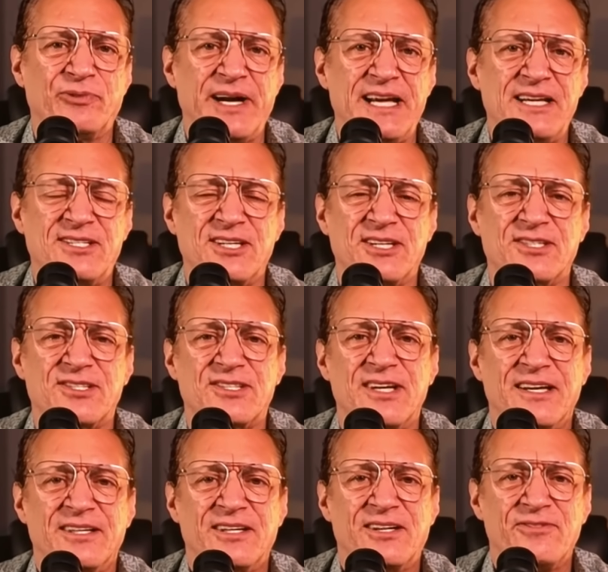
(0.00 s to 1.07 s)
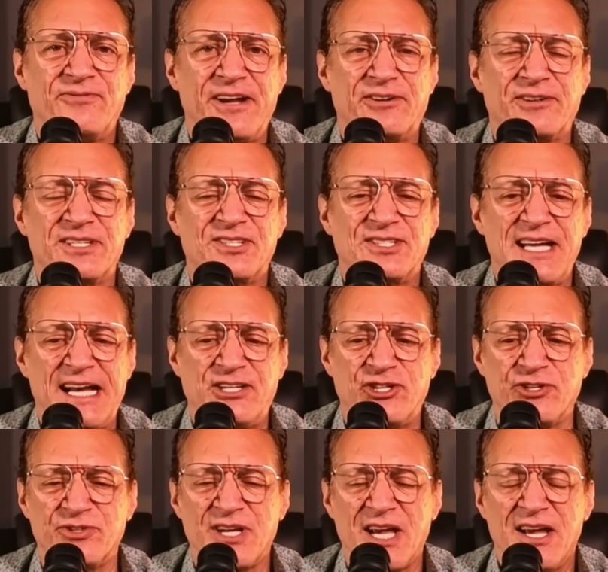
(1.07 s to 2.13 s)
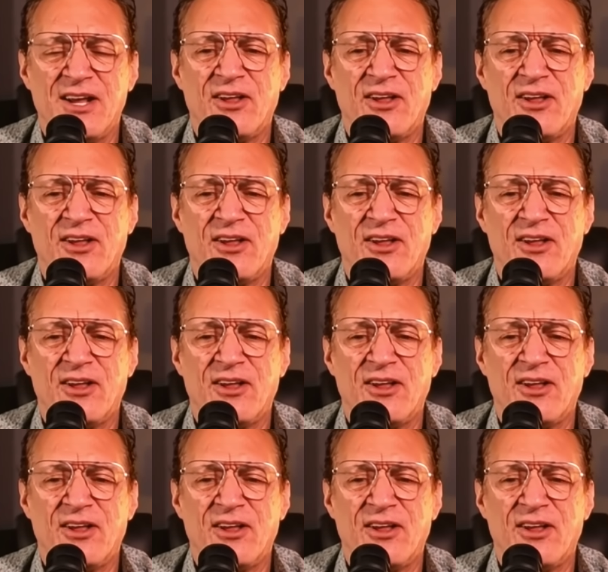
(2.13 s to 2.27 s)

racist Confederate statues